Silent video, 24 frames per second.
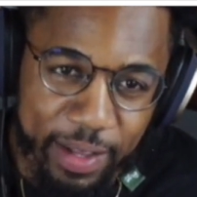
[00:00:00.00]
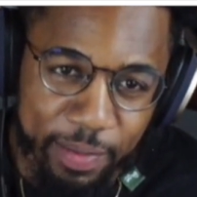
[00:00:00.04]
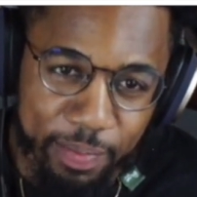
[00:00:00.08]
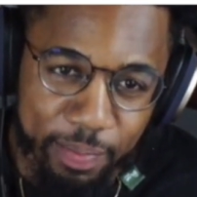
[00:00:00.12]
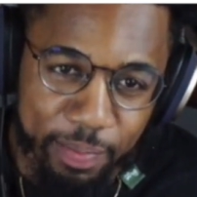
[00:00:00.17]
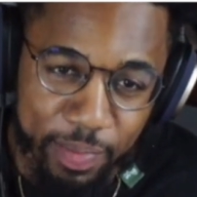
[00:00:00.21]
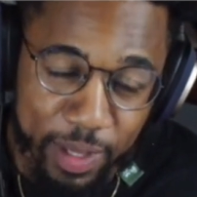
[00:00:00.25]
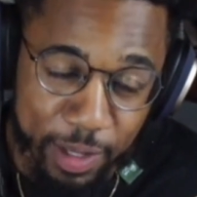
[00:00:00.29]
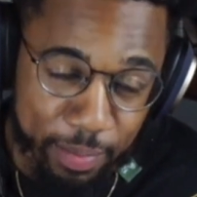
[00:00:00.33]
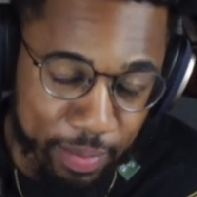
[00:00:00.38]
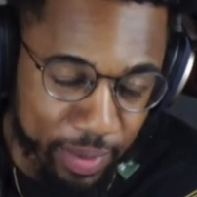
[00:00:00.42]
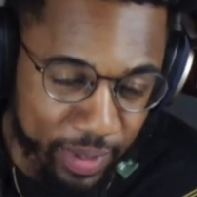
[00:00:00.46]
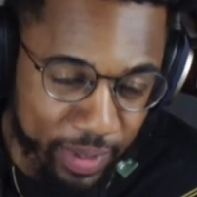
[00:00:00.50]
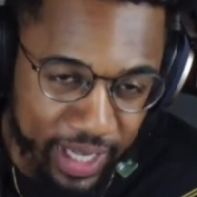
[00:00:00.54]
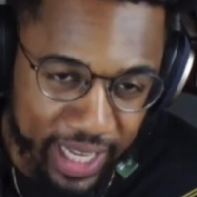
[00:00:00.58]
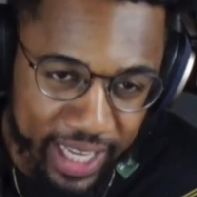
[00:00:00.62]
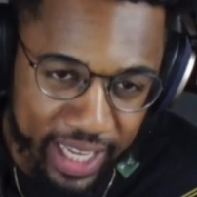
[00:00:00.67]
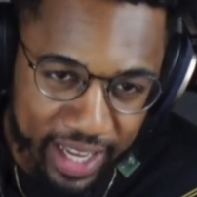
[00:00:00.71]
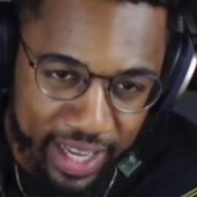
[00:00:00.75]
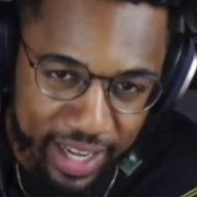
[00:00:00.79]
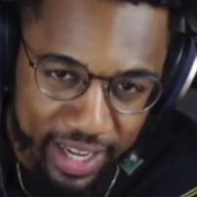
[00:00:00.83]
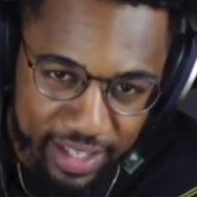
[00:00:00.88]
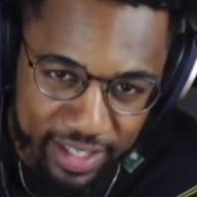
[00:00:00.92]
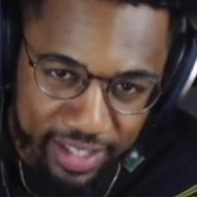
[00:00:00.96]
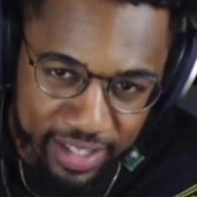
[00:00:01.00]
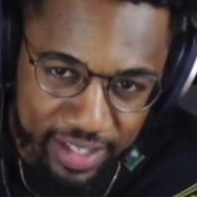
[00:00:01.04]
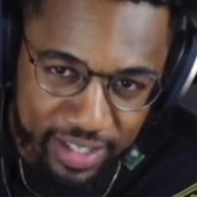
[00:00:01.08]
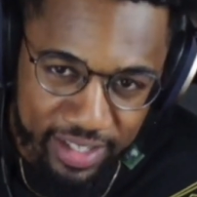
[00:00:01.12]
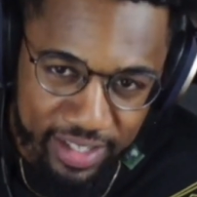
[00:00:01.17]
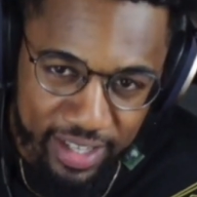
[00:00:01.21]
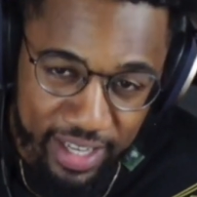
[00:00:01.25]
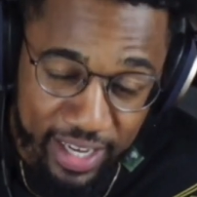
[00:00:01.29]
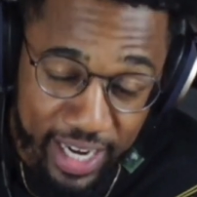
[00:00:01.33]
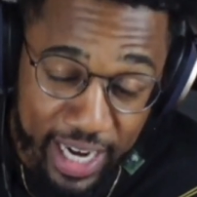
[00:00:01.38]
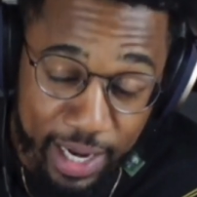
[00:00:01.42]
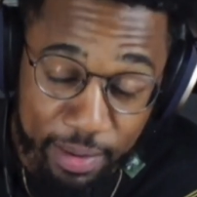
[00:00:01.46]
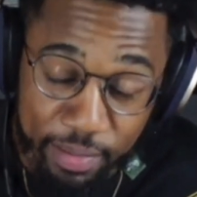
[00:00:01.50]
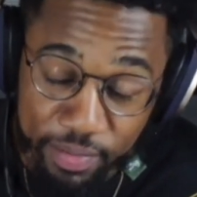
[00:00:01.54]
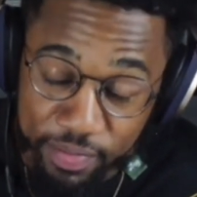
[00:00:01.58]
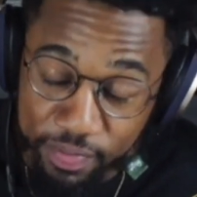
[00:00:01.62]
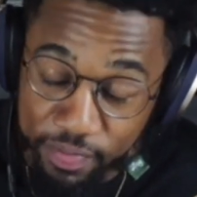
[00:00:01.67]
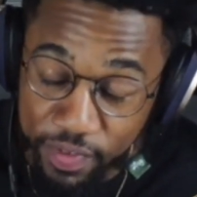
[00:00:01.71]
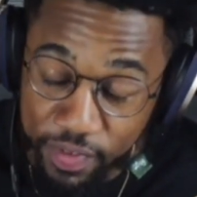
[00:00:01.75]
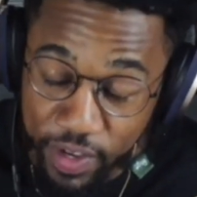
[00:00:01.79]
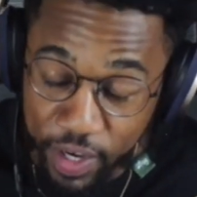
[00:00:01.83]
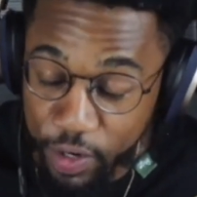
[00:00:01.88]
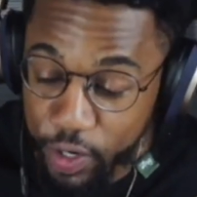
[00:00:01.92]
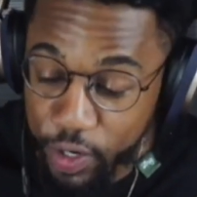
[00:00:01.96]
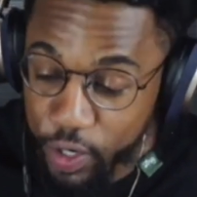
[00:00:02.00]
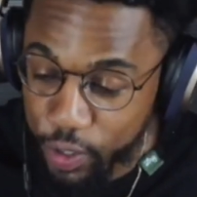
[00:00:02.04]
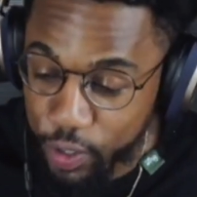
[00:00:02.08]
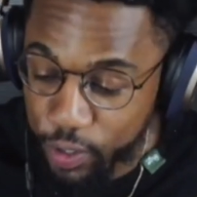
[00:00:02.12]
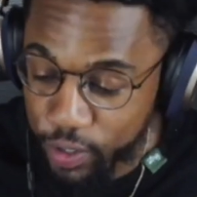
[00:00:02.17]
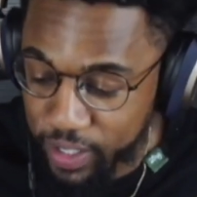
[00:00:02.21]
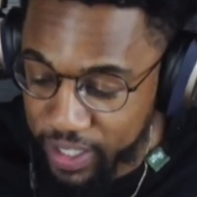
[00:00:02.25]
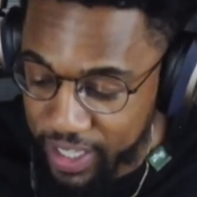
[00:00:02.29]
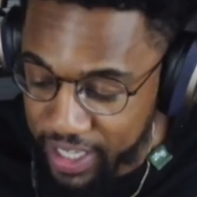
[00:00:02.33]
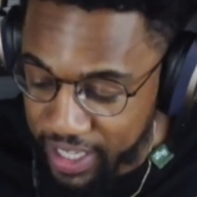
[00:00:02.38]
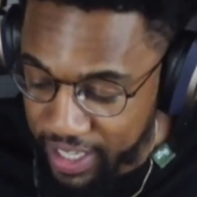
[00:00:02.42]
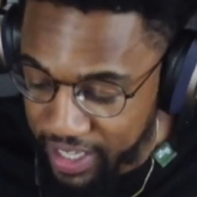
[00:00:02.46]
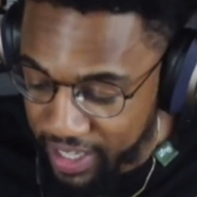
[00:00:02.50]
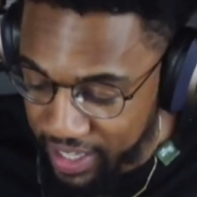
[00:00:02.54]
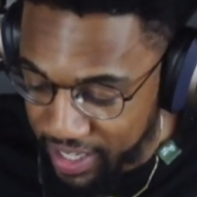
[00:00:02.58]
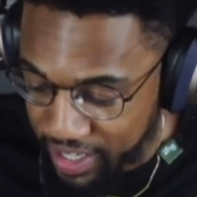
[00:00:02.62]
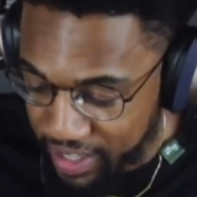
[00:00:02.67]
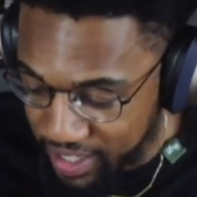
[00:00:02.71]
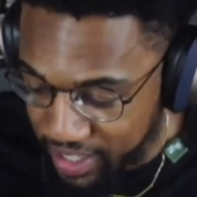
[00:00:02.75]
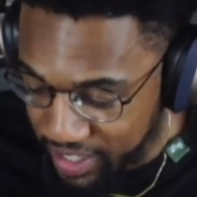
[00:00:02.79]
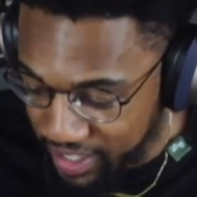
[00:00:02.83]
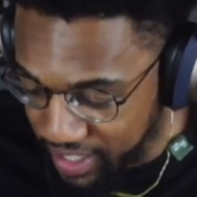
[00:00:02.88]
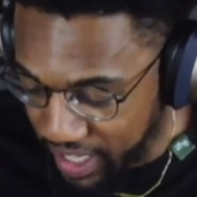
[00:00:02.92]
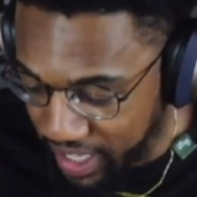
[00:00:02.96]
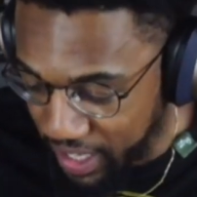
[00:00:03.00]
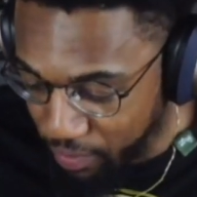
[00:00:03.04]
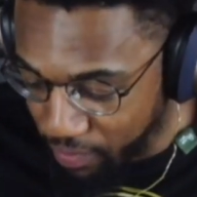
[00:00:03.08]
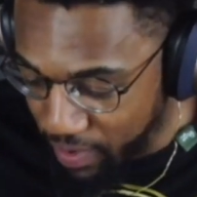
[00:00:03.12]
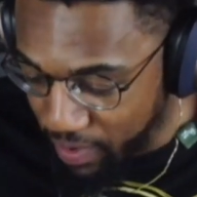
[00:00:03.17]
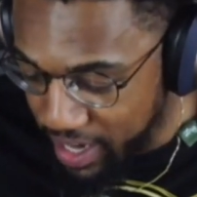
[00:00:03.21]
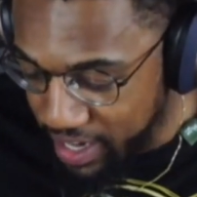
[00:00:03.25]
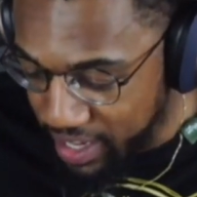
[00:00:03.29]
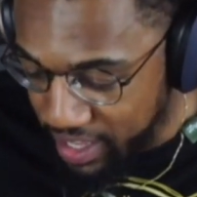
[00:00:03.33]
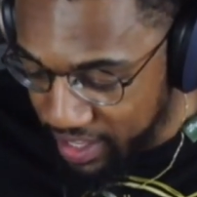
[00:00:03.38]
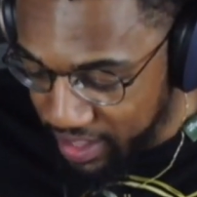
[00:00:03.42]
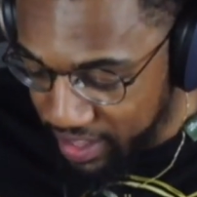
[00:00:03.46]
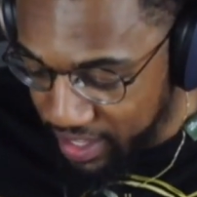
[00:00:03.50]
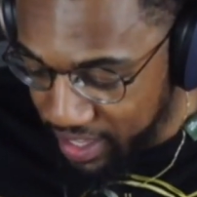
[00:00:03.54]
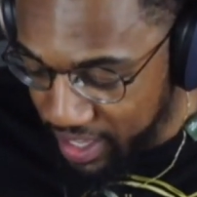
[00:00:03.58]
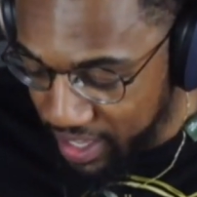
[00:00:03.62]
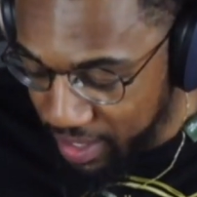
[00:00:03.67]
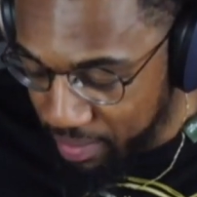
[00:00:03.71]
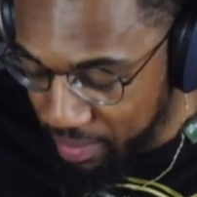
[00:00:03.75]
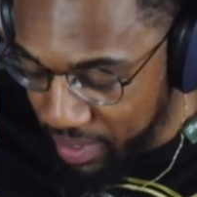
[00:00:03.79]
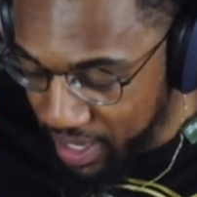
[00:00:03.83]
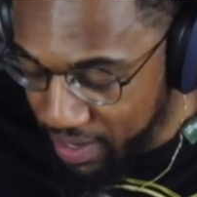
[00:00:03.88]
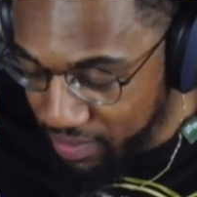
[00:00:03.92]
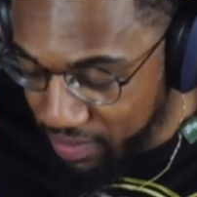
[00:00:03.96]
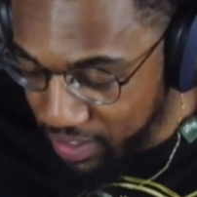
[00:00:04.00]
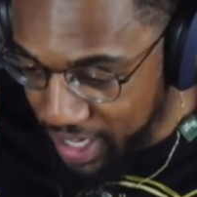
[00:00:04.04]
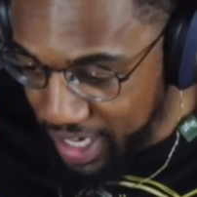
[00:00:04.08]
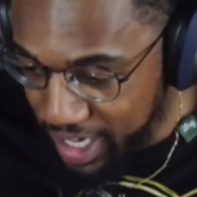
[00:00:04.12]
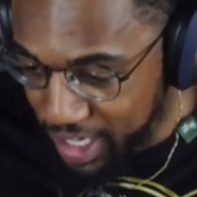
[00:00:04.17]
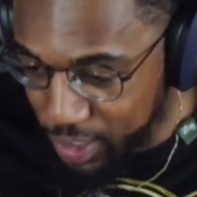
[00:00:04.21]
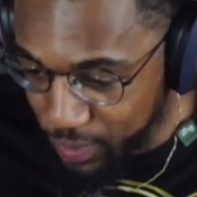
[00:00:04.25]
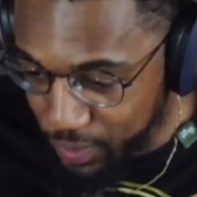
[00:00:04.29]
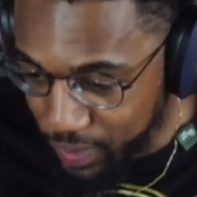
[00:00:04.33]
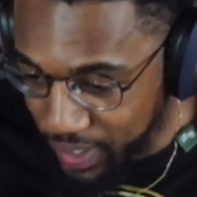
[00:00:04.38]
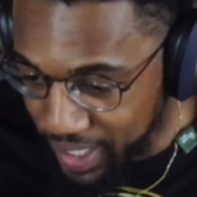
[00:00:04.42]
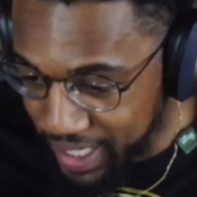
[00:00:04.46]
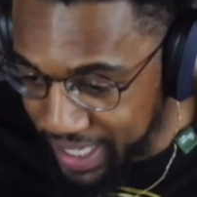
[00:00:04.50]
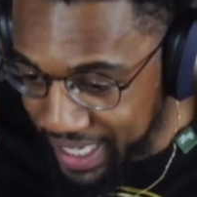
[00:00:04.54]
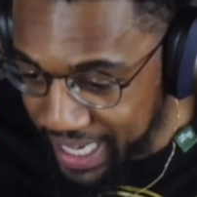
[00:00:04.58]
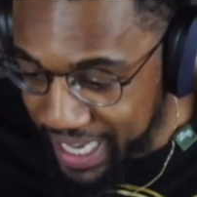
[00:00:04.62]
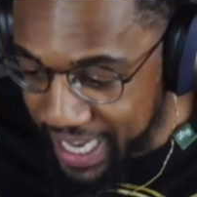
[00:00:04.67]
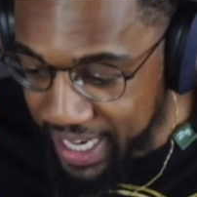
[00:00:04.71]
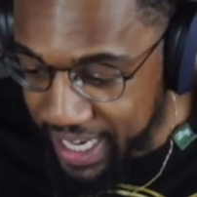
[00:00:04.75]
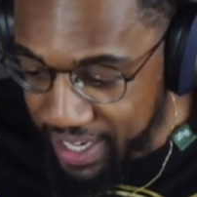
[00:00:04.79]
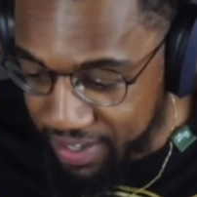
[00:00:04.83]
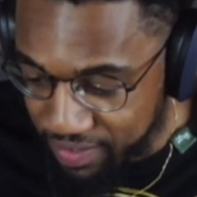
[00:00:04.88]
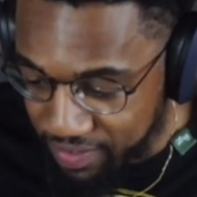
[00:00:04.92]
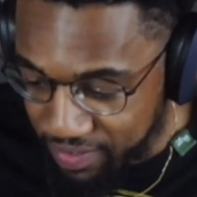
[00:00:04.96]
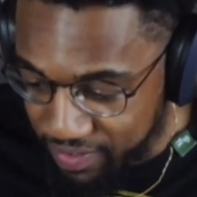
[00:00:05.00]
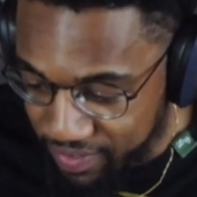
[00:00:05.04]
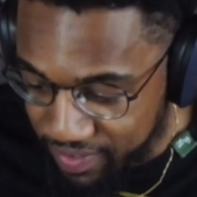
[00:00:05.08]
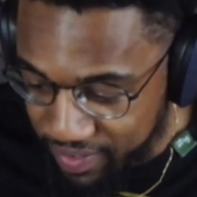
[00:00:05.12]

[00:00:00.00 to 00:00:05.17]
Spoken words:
people like us. And I'm very early in this writing thing, but I've talked to a lot of